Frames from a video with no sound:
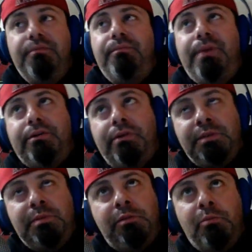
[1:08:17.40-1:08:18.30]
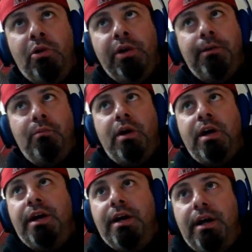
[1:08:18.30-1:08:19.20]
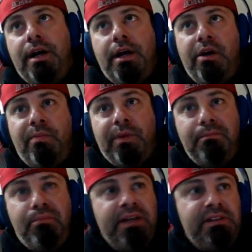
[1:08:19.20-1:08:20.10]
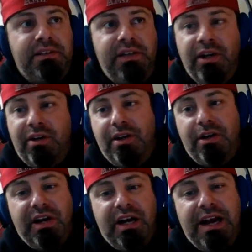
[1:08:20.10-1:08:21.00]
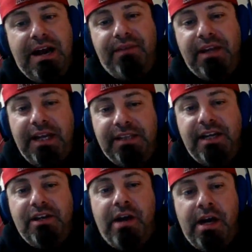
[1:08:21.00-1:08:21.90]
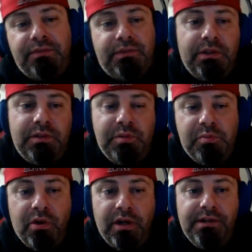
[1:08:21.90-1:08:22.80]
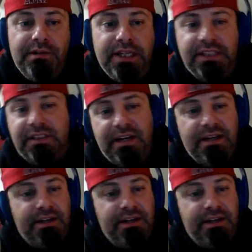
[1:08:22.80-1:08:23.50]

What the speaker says: But Christmas morning, we're going to open presents here. You got to have the kids at your house for Christmas morning. It's like